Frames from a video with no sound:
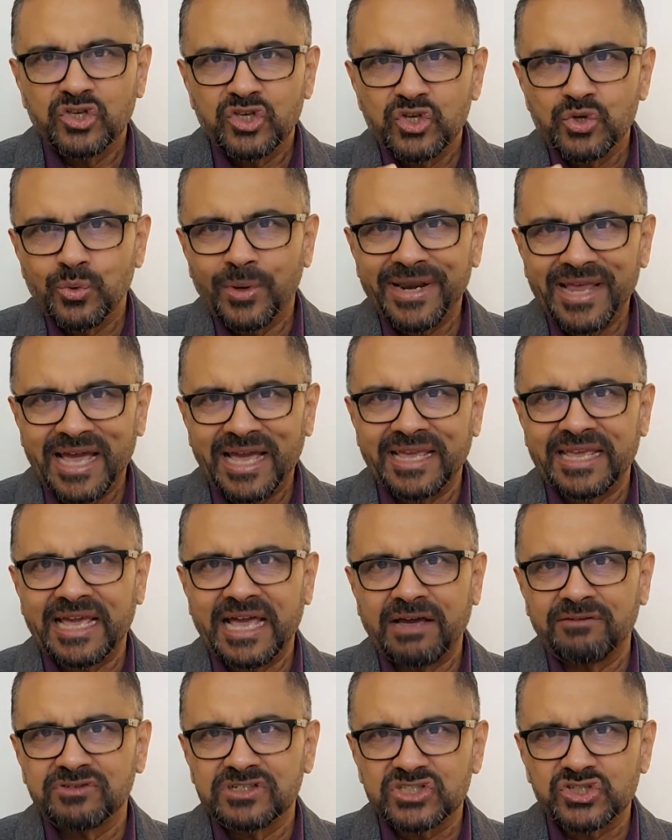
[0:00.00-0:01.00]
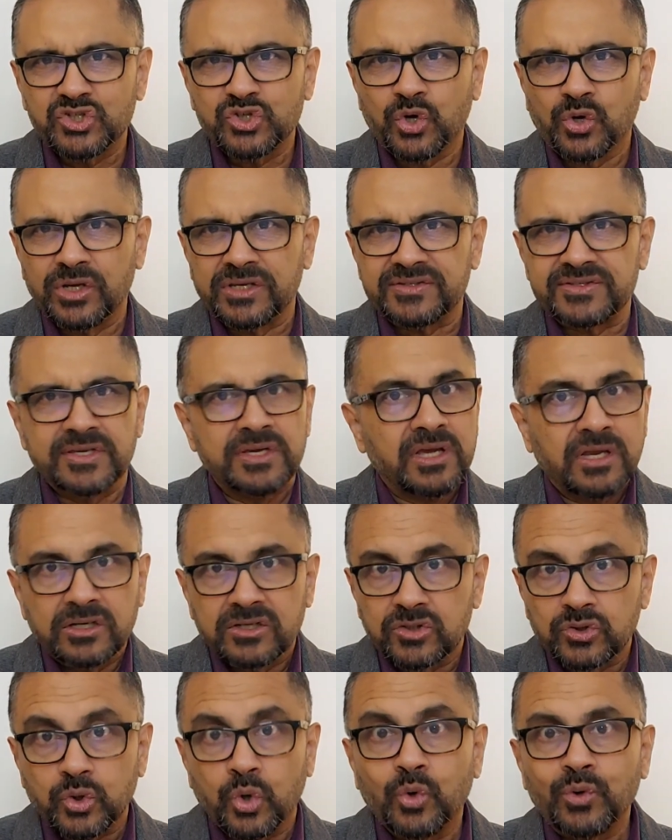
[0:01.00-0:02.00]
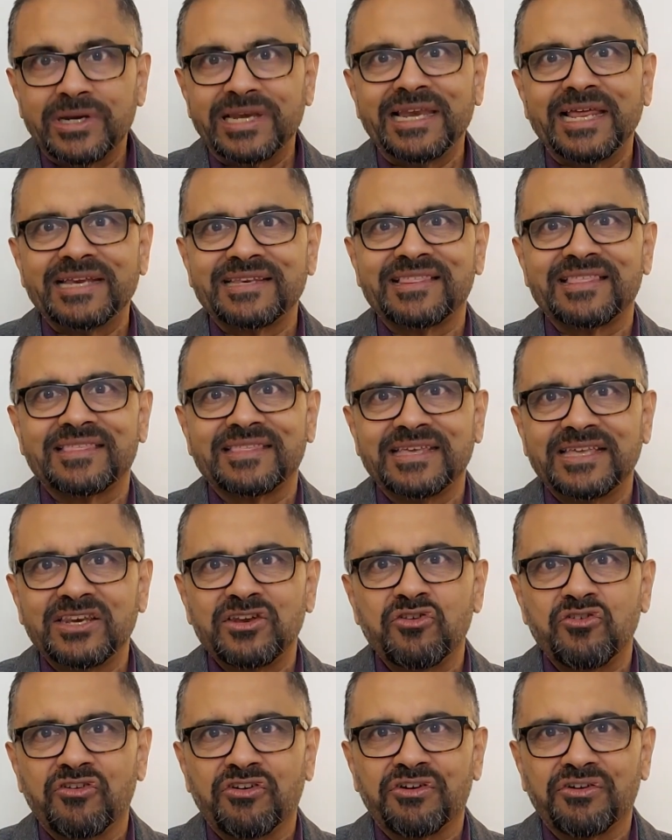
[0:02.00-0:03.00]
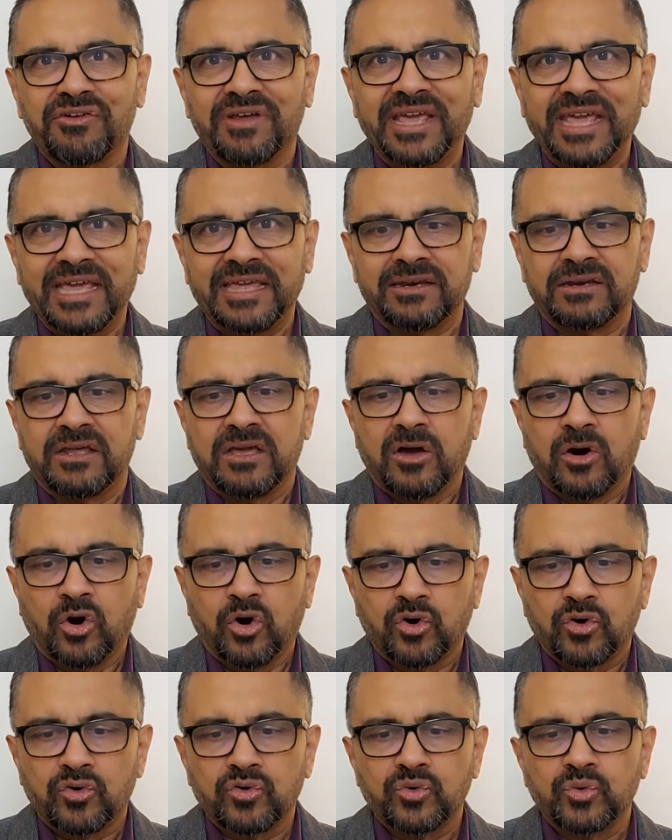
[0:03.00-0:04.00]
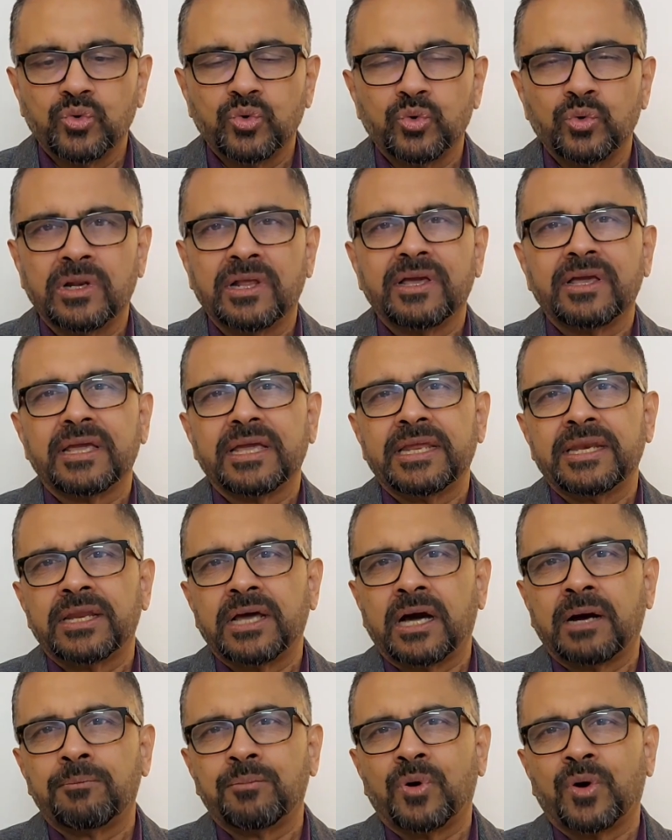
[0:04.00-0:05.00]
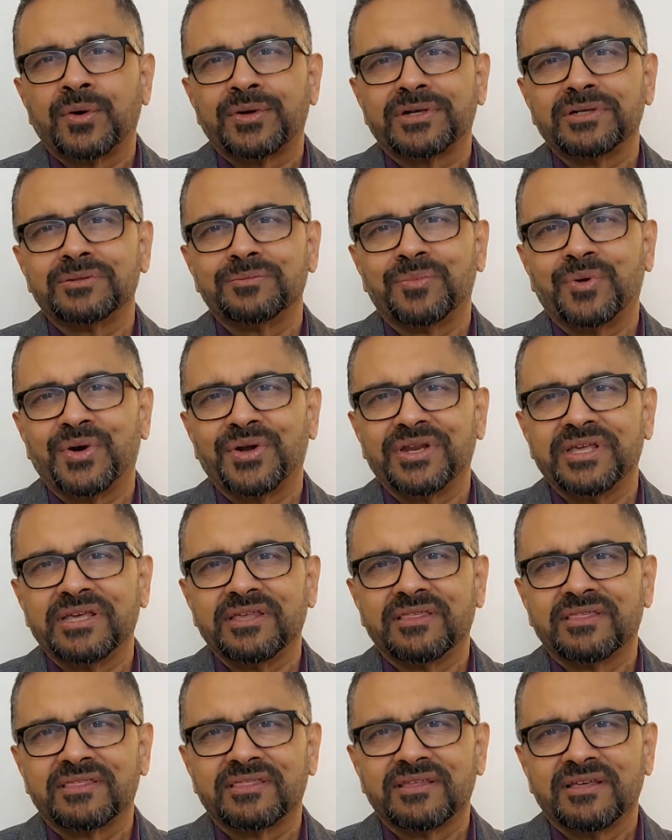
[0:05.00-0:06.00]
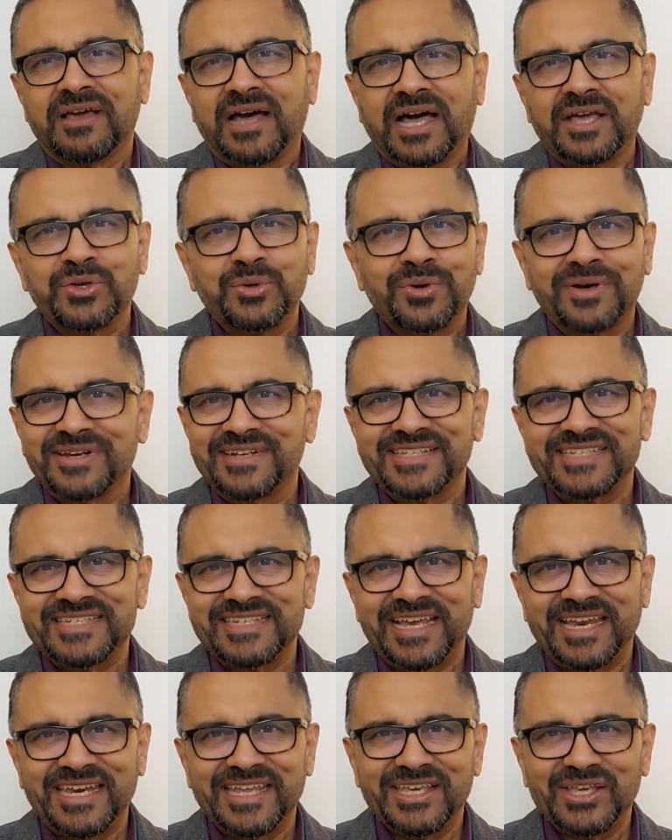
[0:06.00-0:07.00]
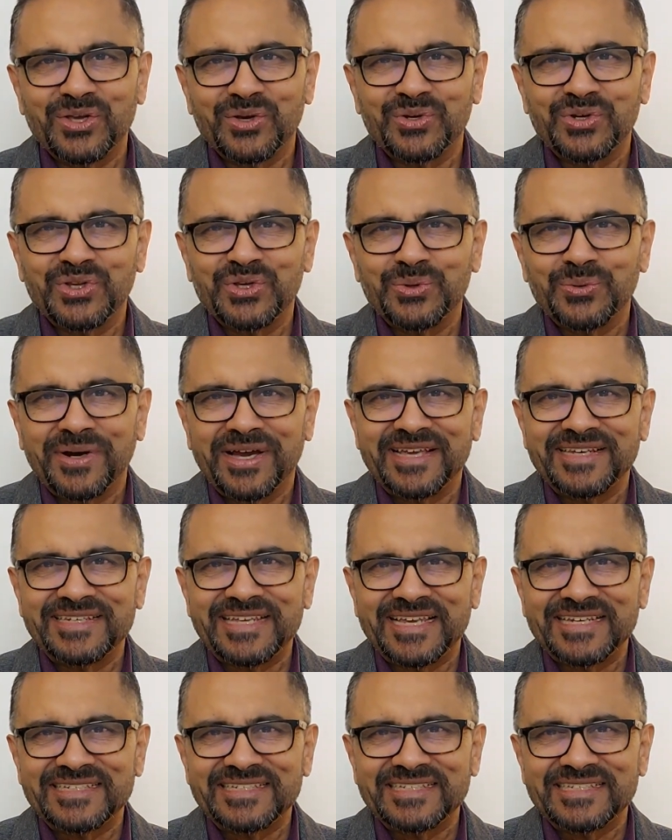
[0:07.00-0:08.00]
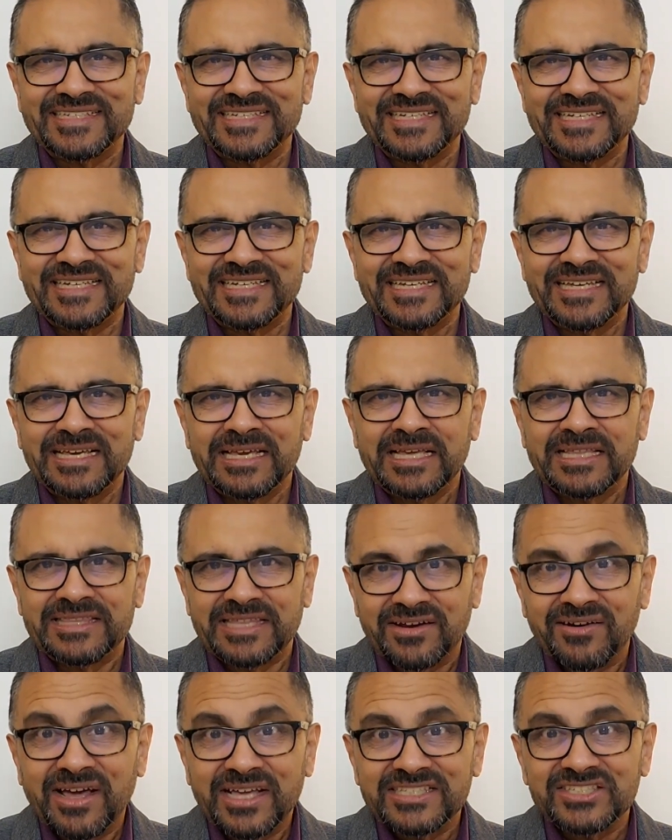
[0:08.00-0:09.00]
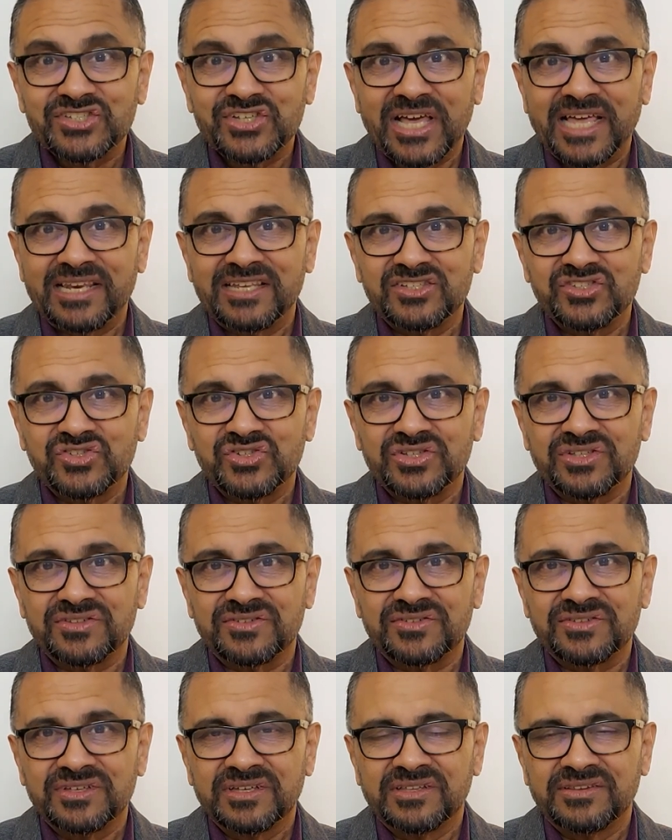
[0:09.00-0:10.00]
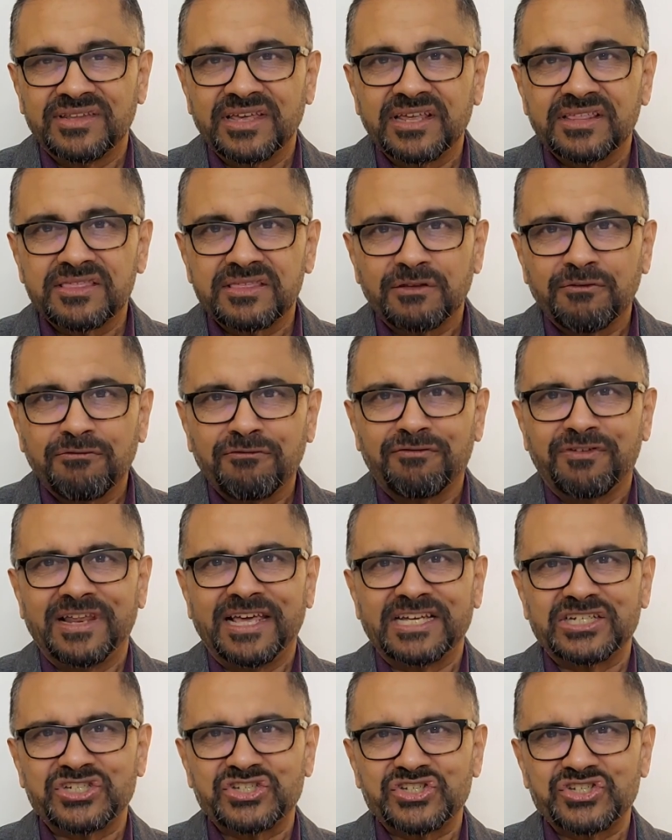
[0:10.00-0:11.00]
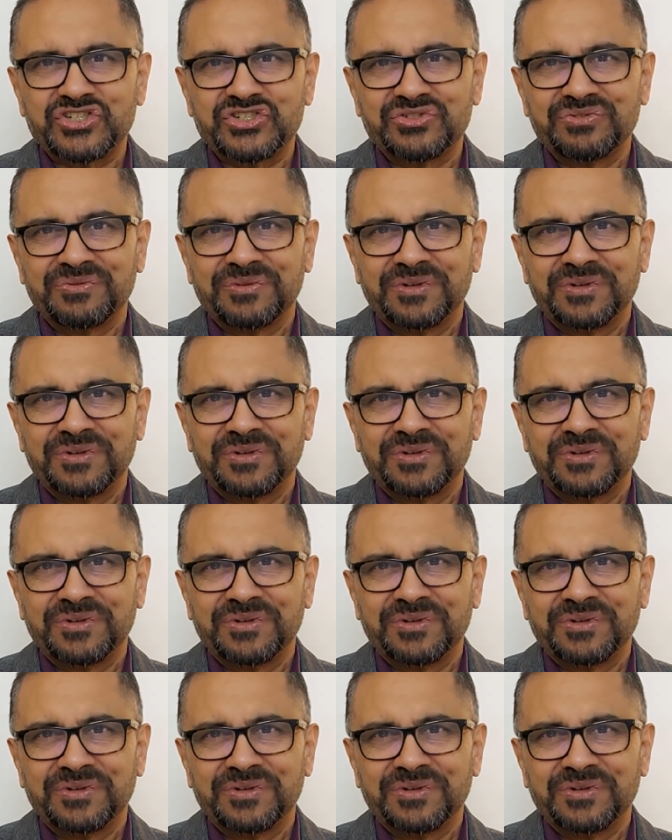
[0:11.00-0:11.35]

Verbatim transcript: you and I have a choice. Don't let sin reign or rule in our mortal bodies. Are you understanding your new identity? There are challenges. There's the flesh.